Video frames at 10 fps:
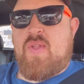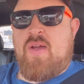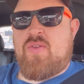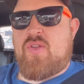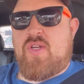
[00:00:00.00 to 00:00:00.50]

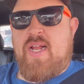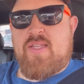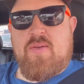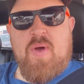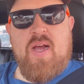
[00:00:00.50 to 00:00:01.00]
was looking at
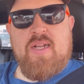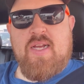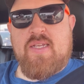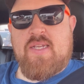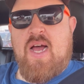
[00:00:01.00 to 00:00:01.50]
some
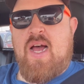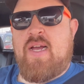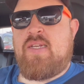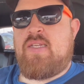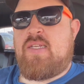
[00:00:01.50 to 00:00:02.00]
Honda
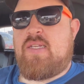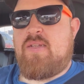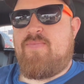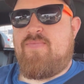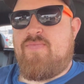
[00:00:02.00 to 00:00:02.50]
SIs,
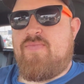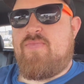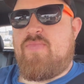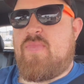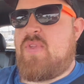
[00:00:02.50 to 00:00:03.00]

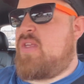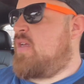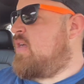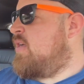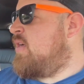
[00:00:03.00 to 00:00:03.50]

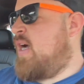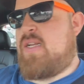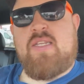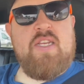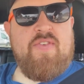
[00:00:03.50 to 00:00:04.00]
Honda
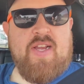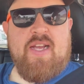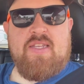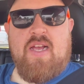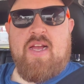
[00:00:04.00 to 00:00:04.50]
Civic
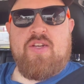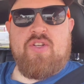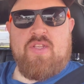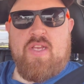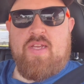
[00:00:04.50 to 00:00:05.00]
SI, I
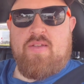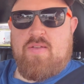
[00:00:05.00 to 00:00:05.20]
should say.